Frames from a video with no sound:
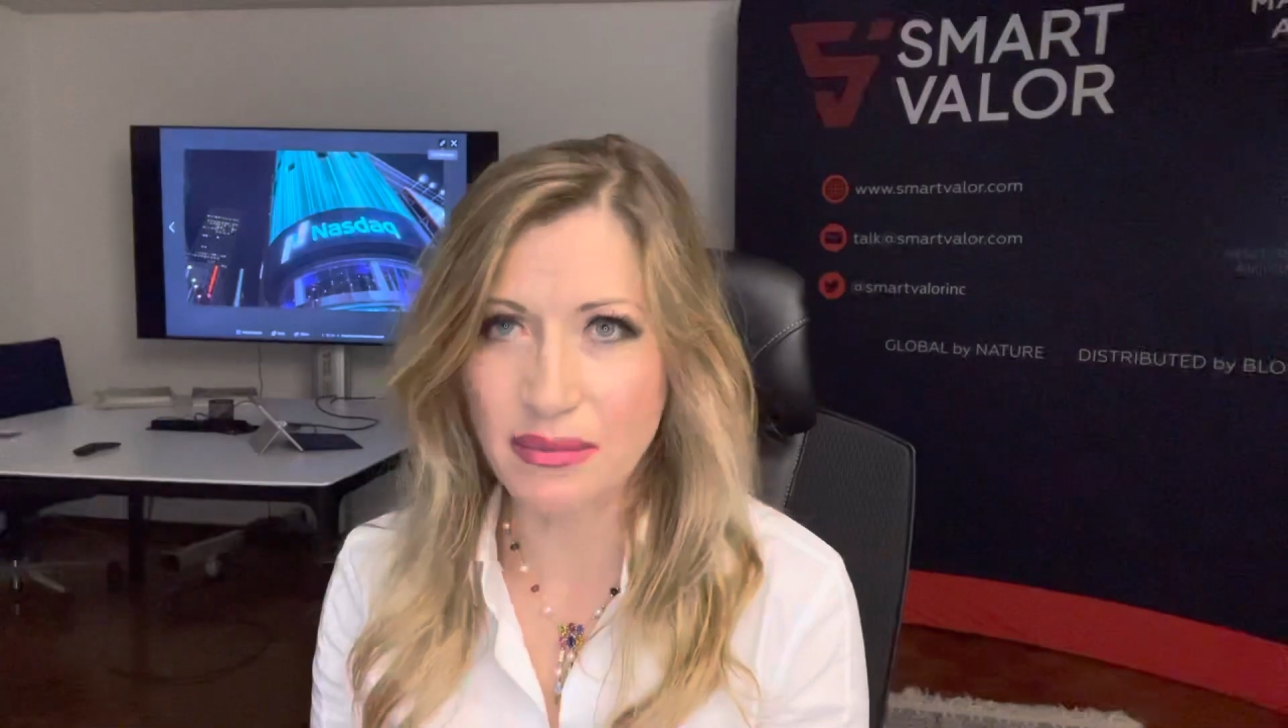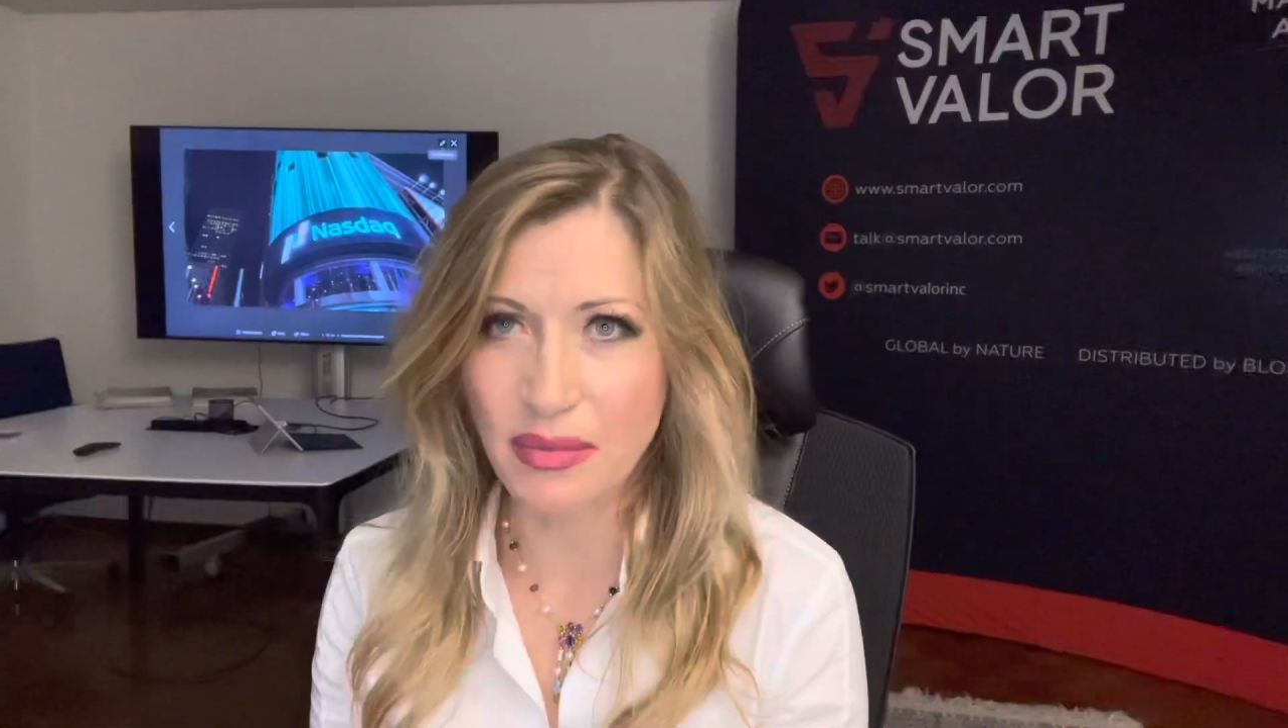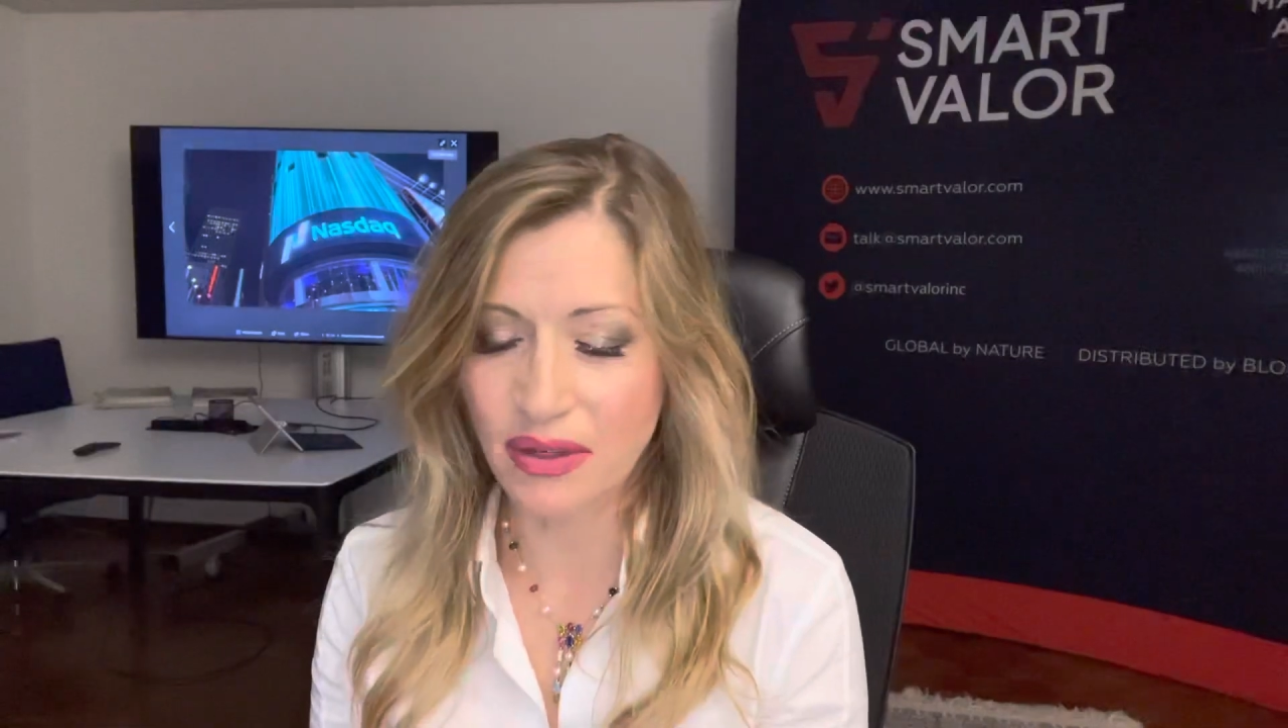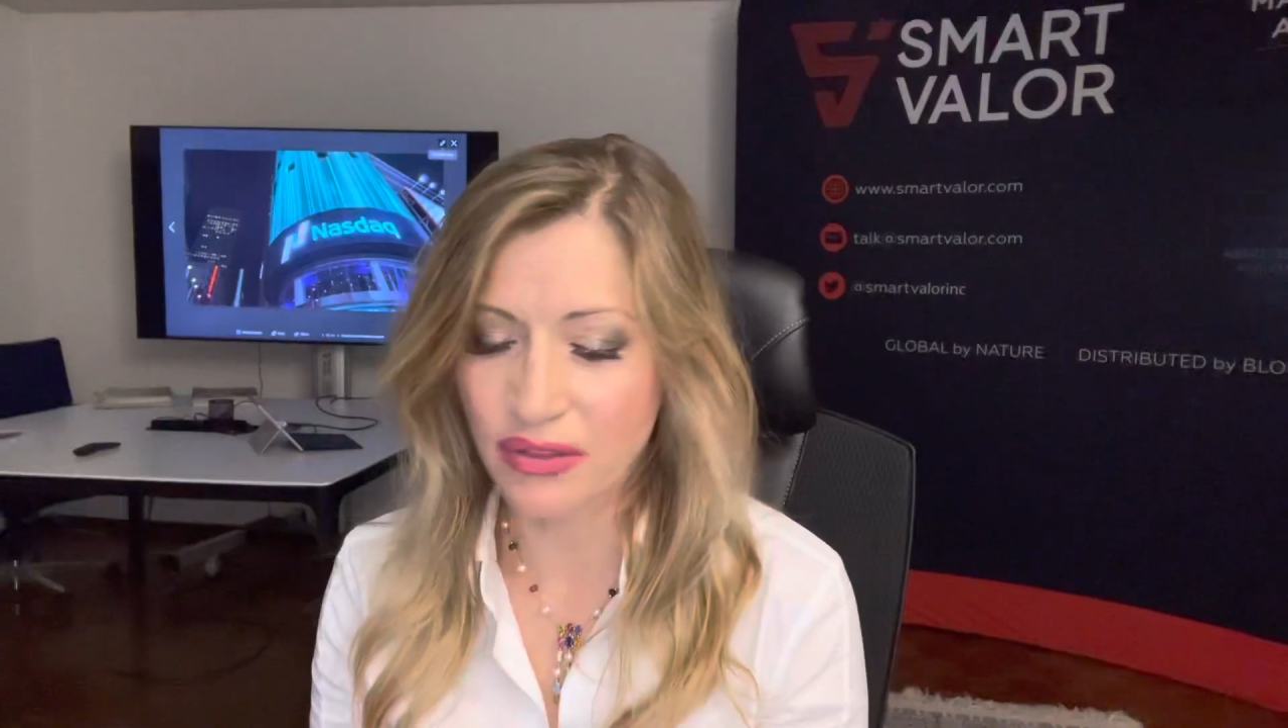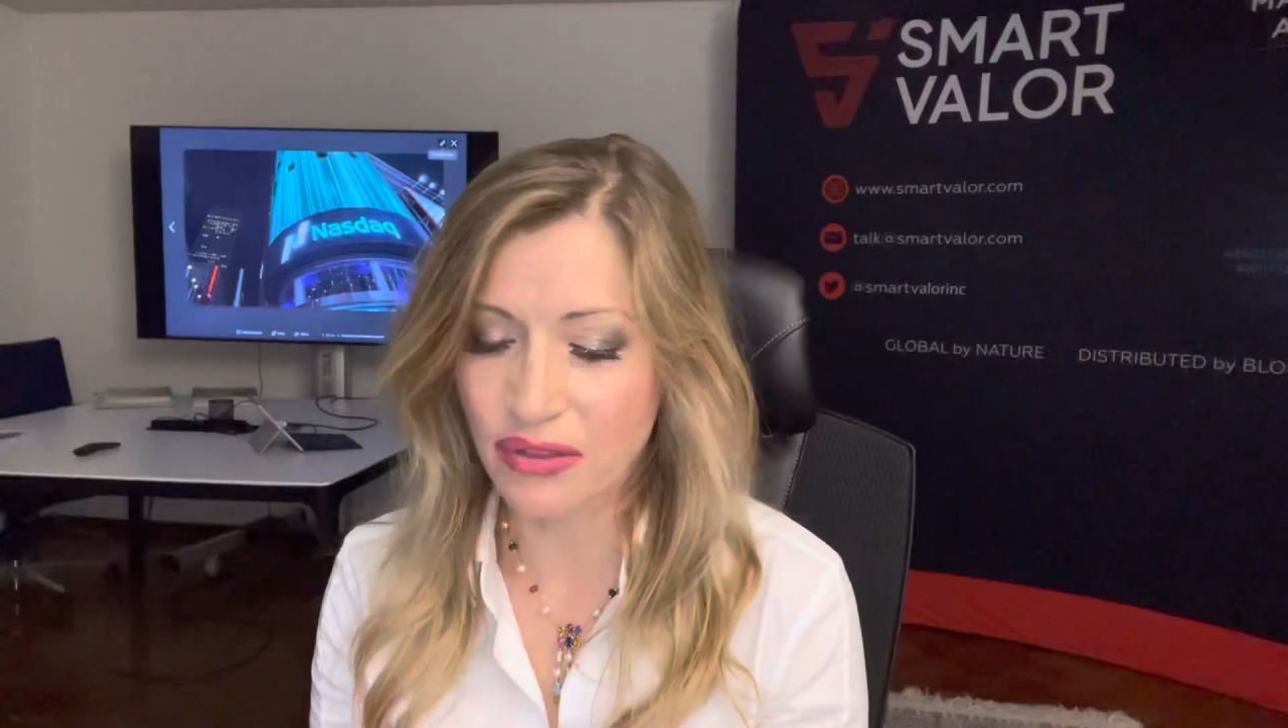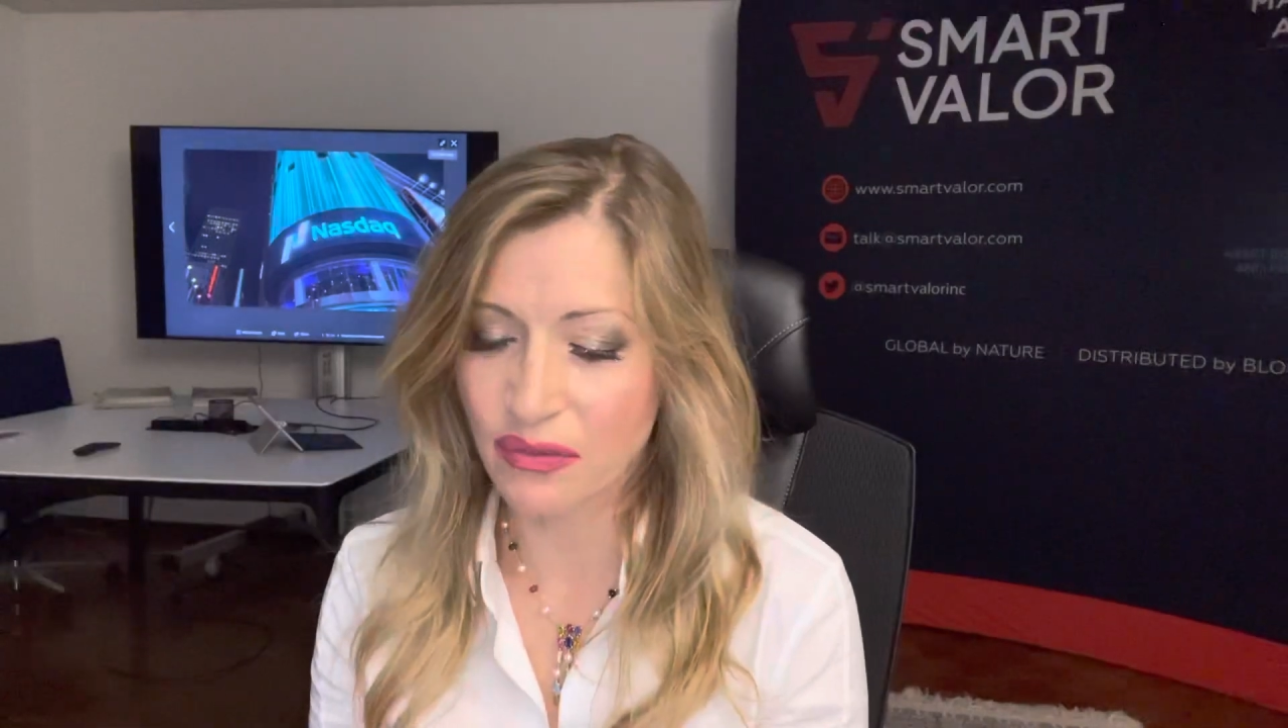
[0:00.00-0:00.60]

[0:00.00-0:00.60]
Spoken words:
amount